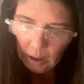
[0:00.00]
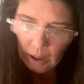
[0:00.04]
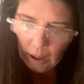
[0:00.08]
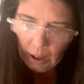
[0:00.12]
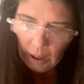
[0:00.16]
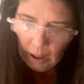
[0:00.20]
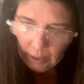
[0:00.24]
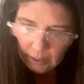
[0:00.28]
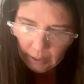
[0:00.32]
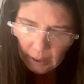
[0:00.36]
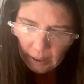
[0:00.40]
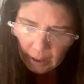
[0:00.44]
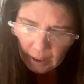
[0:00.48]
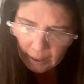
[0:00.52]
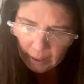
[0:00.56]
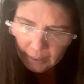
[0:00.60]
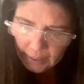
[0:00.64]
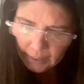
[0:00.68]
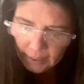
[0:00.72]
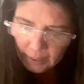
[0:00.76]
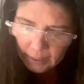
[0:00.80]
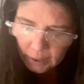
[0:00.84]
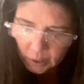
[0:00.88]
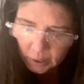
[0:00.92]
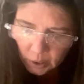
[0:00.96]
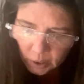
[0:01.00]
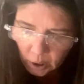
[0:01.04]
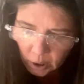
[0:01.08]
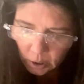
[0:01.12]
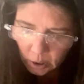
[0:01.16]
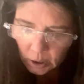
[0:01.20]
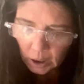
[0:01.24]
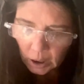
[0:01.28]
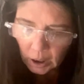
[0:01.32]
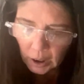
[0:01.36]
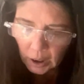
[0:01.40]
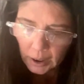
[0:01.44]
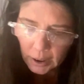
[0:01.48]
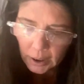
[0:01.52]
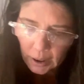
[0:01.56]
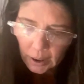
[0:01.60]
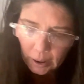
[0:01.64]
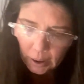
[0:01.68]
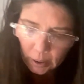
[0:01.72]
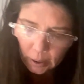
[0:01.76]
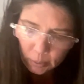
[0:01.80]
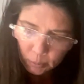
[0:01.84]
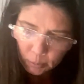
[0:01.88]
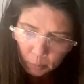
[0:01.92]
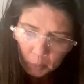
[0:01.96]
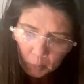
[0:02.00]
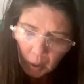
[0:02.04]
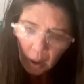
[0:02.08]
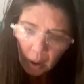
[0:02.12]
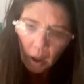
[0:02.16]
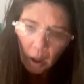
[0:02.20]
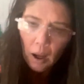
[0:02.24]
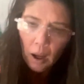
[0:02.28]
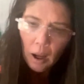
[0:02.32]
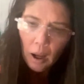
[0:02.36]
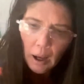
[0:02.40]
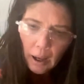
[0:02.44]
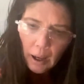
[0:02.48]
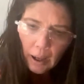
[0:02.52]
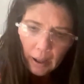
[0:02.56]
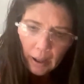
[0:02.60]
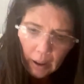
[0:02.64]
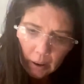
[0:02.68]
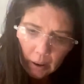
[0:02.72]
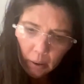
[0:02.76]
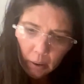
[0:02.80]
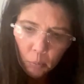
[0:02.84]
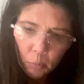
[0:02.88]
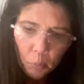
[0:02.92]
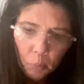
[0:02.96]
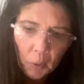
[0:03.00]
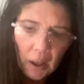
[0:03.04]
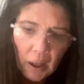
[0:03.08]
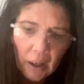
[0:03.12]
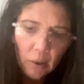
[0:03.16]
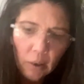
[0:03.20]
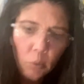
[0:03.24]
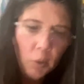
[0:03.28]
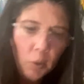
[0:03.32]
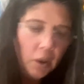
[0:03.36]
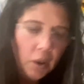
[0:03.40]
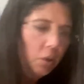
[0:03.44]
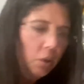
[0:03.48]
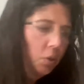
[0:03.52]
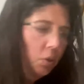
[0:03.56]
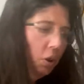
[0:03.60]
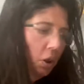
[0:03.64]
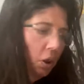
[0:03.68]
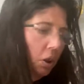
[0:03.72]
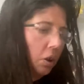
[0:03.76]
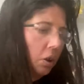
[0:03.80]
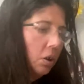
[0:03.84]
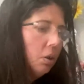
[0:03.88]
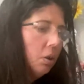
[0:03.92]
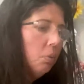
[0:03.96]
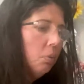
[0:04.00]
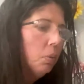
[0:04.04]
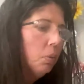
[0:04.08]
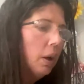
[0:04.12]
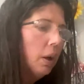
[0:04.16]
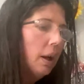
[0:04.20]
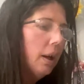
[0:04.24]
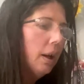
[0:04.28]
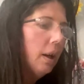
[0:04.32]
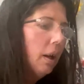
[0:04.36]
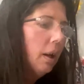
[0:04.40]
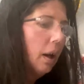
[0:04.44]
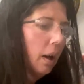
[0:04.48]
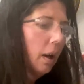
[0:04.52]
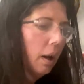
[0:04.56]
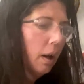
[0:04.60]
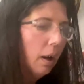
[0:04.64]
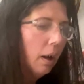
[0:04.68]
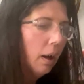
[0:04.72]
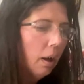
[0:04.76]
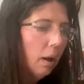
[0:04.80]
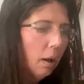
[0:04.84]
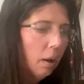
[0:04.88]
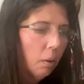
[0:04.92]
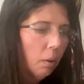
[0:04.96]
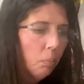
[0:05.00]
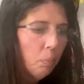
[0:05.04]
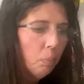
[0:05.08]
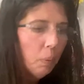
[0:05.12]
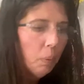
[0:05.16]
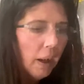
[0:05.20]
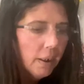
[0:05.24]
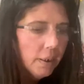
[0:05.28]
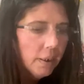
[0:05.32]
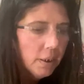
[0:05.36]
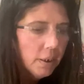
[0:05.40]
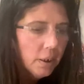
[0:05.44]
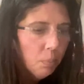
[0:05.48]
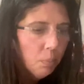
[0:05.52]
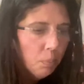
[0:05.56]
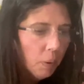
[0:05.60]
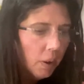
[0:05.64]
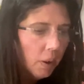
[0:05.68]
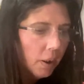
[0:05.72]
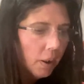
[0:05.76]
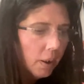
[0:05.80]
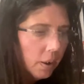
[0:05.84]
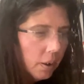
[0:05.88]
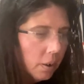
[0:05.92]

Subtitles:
Yeah, I think you're all caught up. Hey, Black Widow, do you know what Patty Paws